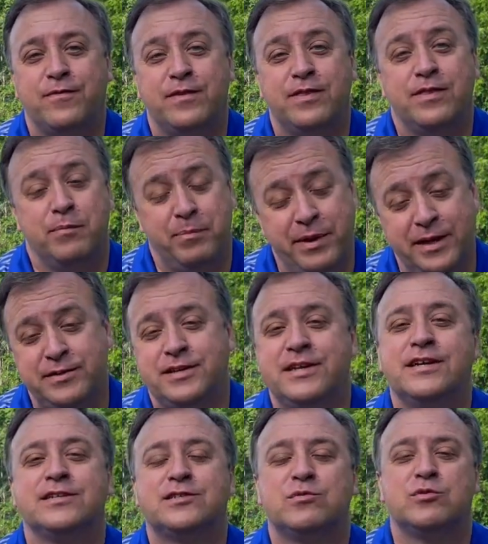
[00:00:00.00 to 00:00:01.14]
and the
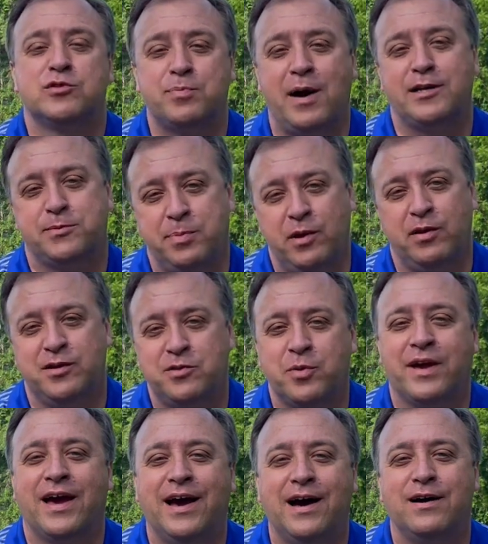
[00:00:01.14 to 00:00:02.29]
busyness and responsibilities we
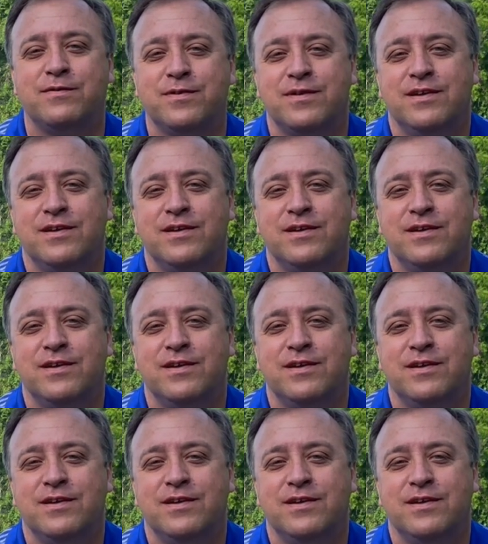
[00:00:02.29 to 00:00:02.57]
have,